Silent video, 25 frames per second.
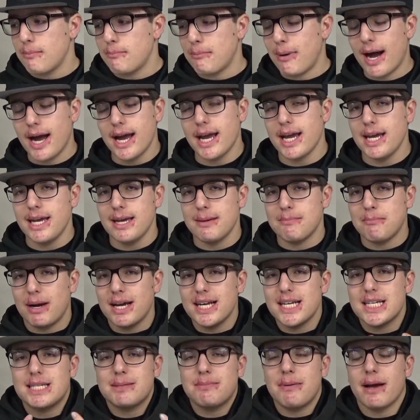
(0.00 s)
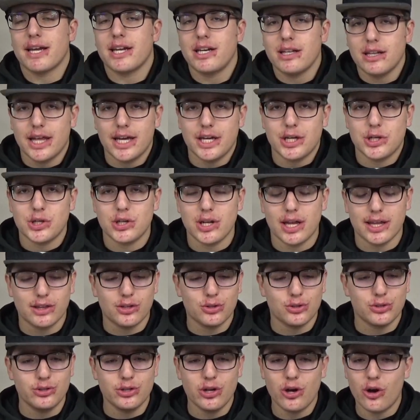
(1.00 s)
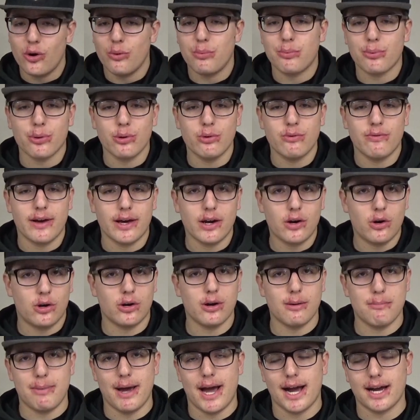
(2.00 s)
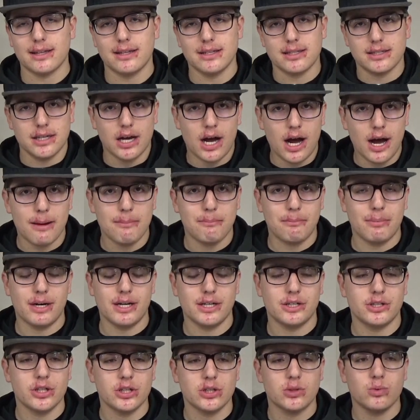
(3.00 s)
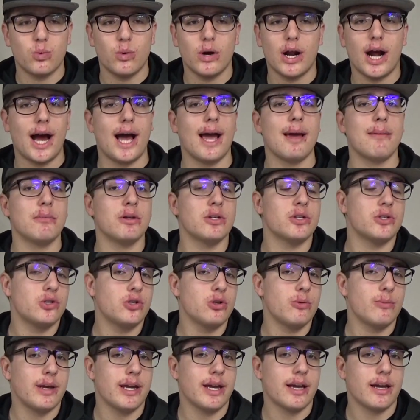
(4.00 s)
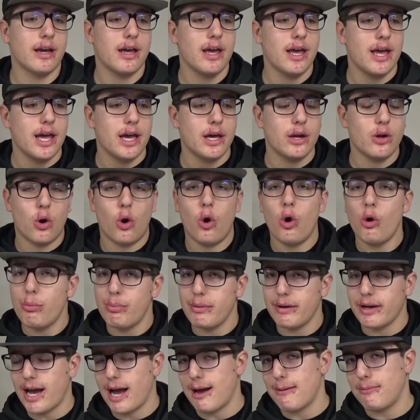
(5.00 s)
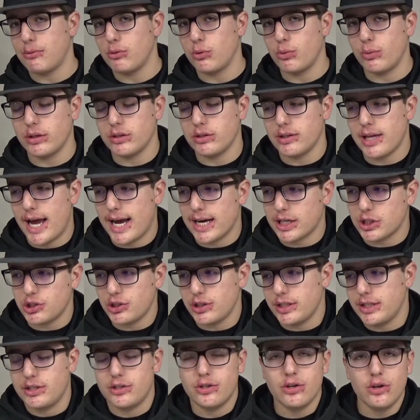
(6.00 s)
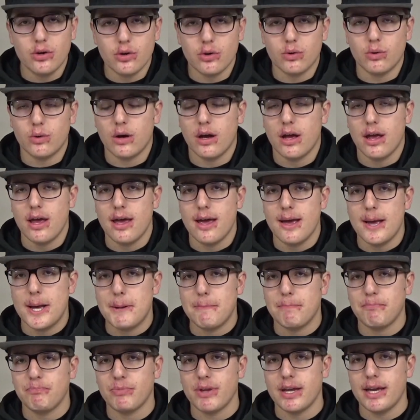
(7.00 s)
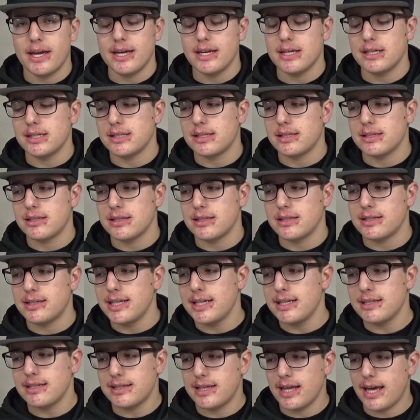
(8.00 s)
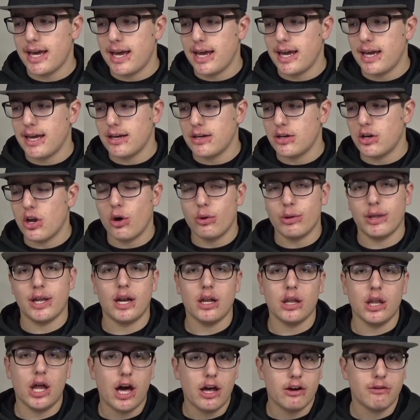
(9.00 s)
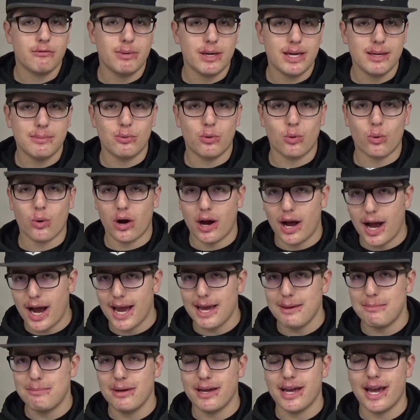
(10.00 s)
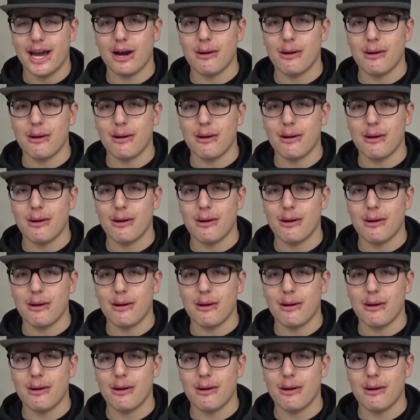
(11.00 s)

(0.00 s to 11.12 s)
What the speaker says: my speculation, like, there's no proof at all to back this up, but it's just what I'm assuming and hoping Apple will actually do, is since they know that a lot of people were hyping